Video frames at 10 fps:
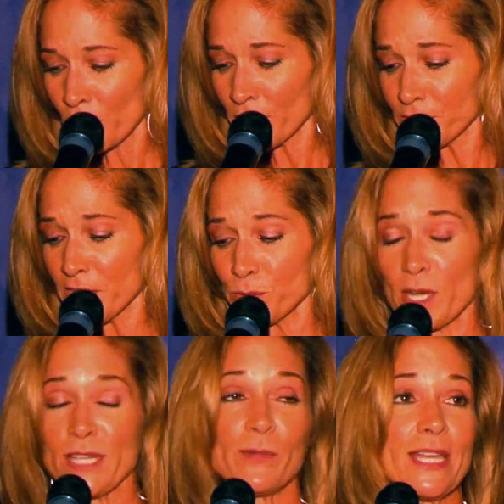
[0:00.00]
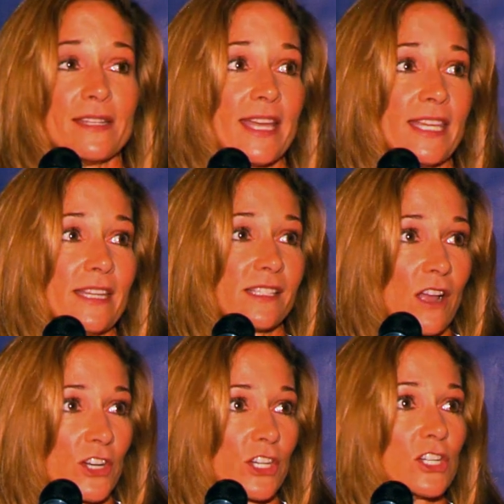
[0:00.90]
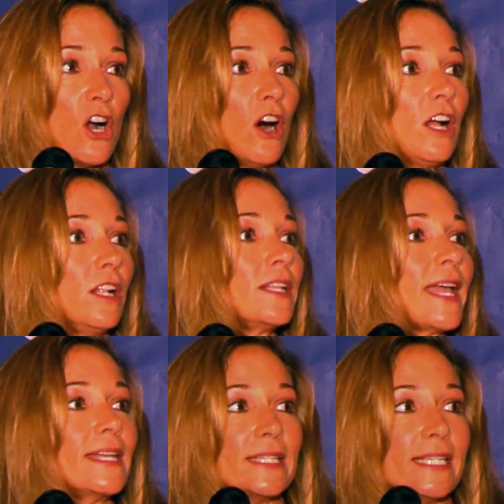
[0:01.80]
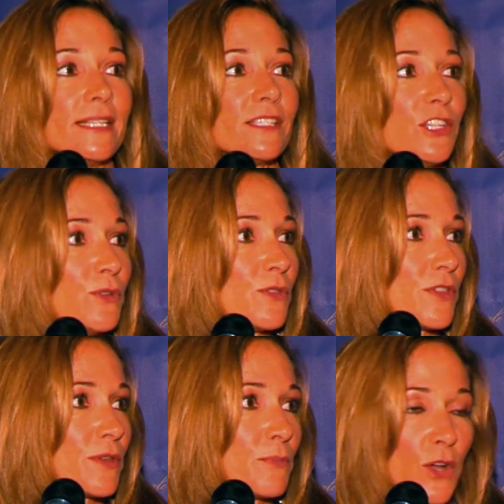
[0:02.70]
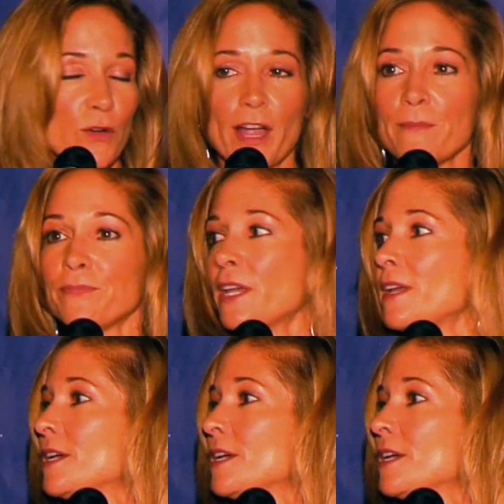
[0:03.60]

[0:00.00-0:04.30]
Crossfire is what we at Nike Soccer call an elite youth program.